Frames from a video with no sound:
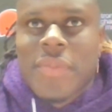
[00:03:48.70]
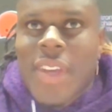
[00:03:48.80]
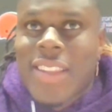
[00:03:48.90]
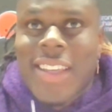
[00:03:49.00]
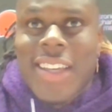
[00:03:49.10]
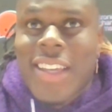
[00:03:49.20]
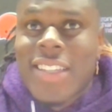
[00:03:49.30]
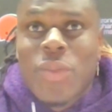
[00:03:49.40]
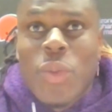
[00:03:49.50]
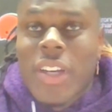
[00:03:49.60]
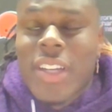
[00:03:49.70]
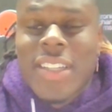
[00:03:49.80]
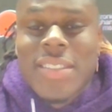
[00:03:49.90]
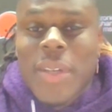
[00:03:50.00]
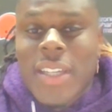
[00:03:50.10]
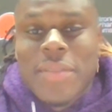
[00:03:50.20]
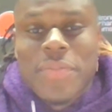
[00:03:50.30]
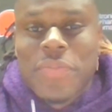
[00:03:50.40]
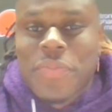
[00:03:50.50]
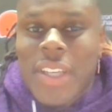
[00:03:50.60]
I think it is what it is, man.
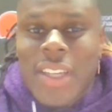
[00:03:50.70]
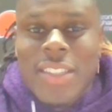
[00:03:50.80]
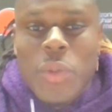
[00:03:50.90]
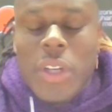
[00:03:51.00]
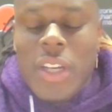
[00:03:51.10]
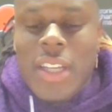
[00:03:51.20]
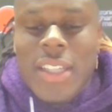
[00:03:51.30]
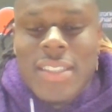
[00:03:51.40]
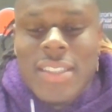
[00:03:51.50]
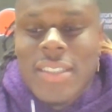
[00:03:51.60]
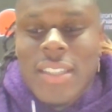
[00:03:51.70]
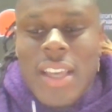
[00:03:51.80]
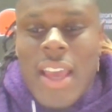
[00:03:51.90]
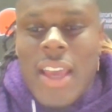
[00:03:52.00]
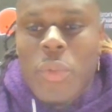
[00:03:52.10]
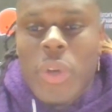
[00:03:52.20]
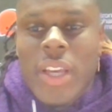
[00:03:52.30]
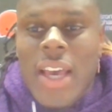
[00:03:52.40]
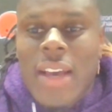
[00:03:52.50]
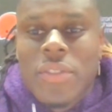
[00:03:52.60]
It is what it is. And we
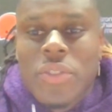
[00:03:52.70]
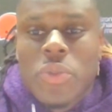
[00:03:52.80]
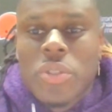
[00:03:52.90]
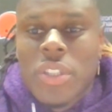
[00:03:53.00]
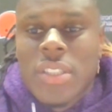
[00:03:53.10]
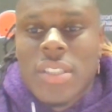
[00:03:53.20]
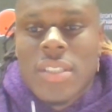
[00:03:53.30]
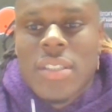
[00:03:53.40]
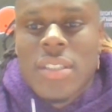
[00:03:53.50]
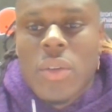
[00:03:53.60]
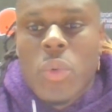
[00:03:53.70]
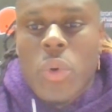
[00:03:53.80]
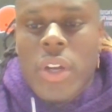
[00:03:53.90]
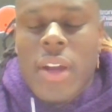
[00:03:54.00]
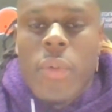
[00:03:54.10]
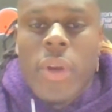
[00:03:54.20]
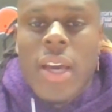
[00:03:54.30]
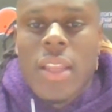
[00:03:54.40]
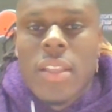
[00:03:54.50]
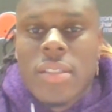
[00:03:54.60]
have to just work our way
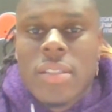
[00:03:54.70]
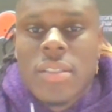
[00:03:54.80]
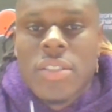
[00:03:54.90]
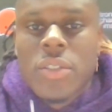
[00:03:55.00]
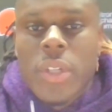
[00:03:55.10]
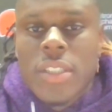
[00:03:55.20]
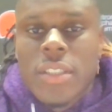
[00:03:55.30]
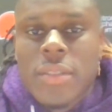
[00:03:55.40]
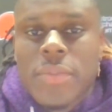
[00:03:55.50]
out of this situation.